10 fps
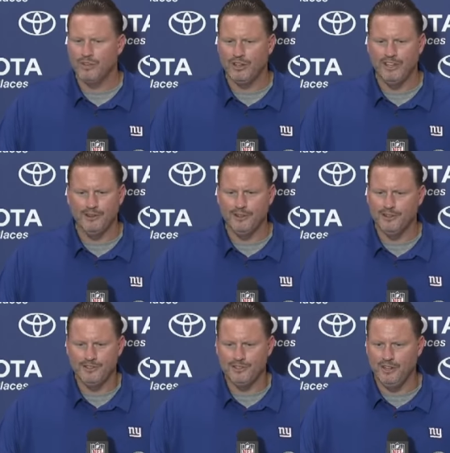Again,
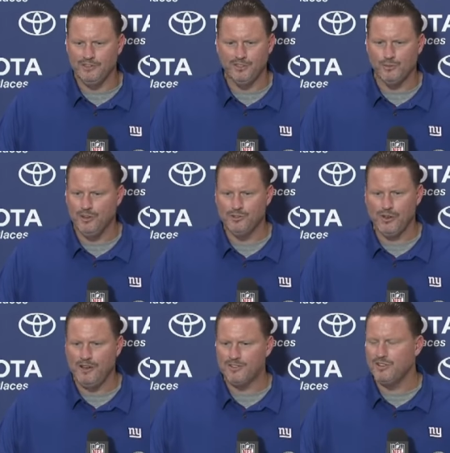it's not just one
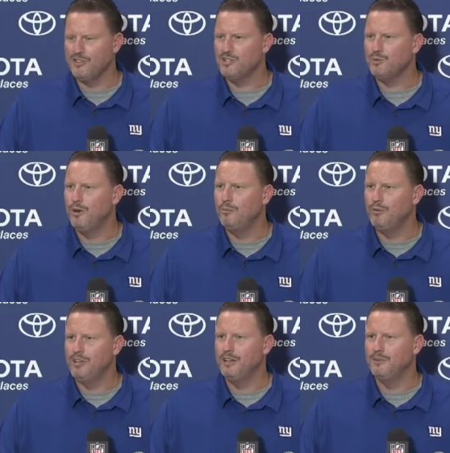drive. It's not just one
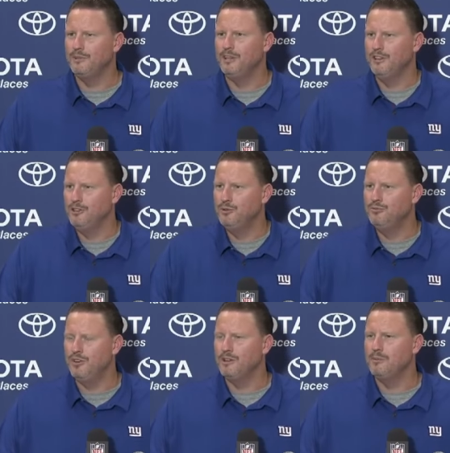play. We need to
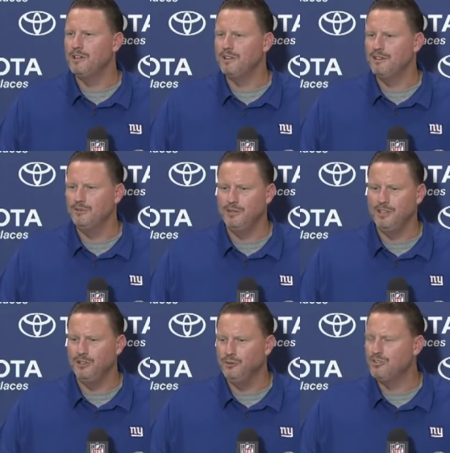do
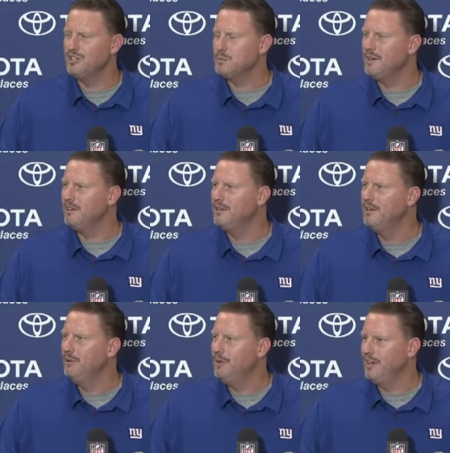things better.
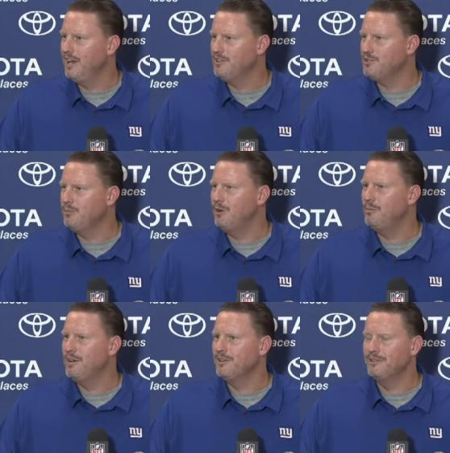We need to catch the
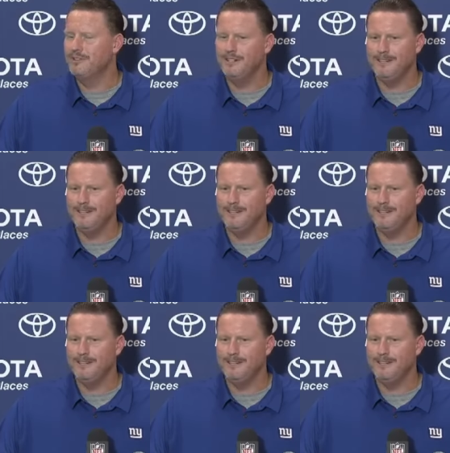ball better.